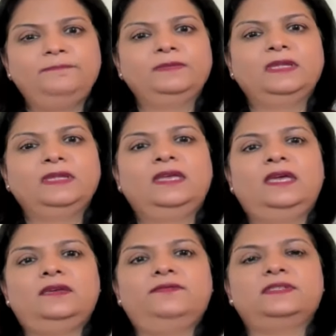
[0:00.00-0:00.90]
If
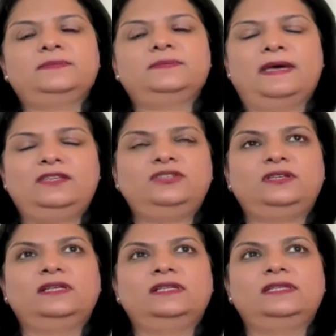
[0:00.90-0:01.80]
it's managerial,
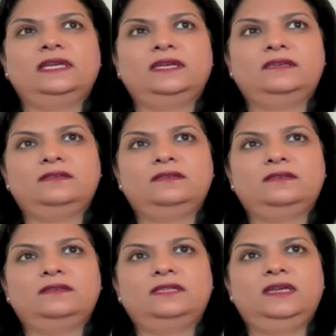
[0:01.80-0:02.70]
then they
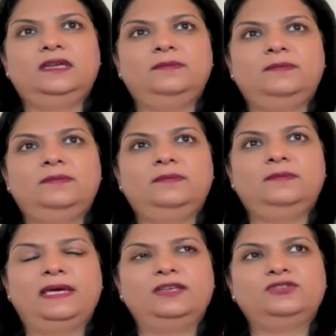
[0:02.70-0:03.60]
manage 2 levels
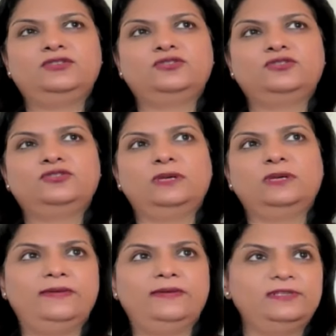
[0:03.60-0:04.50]
of employees.
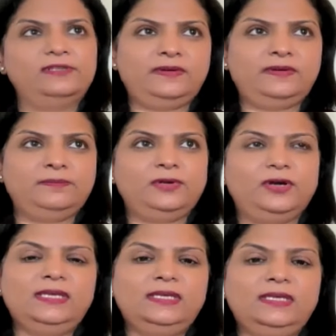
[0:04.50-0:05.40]
There's a
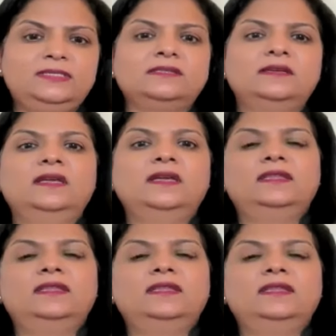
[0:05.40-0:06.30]
lot of documentation
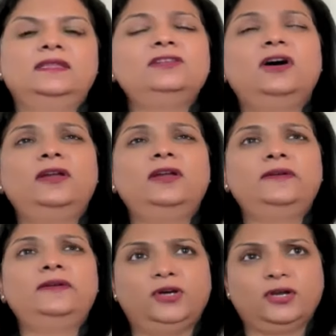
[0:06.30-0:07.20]
that has to be
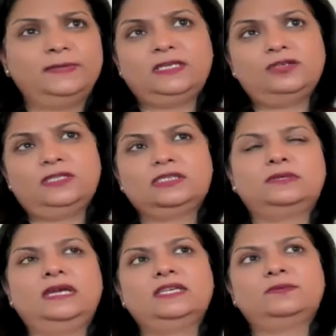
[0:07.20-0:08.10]
submitted in L1. You
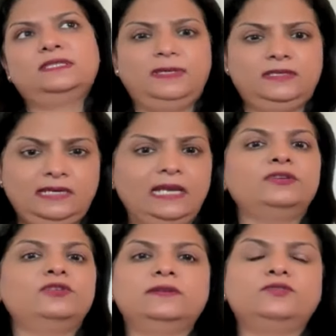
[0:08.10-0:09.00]
also have to show that
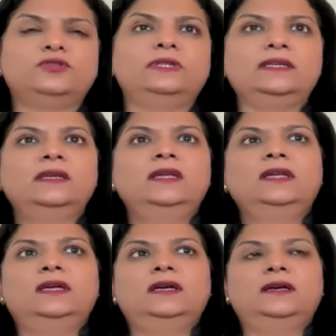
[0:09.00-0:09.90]

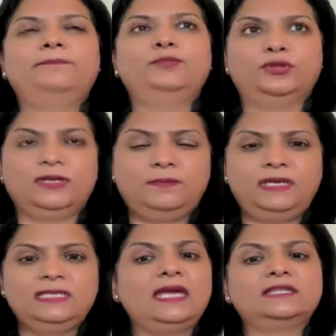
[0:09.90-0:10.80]
both companies are
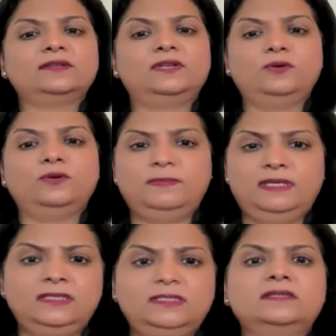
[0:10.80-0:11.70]
actively doing
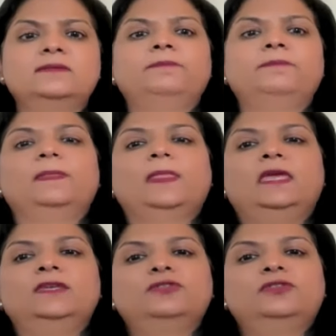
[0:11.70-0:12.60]
business.
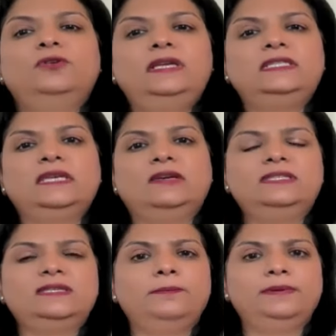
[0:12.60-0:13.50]
So though it sounds
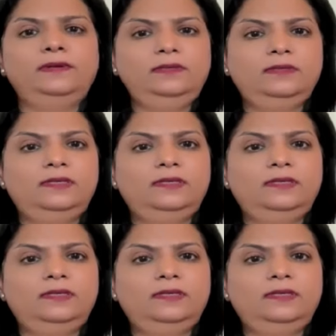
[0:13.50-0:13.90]
simple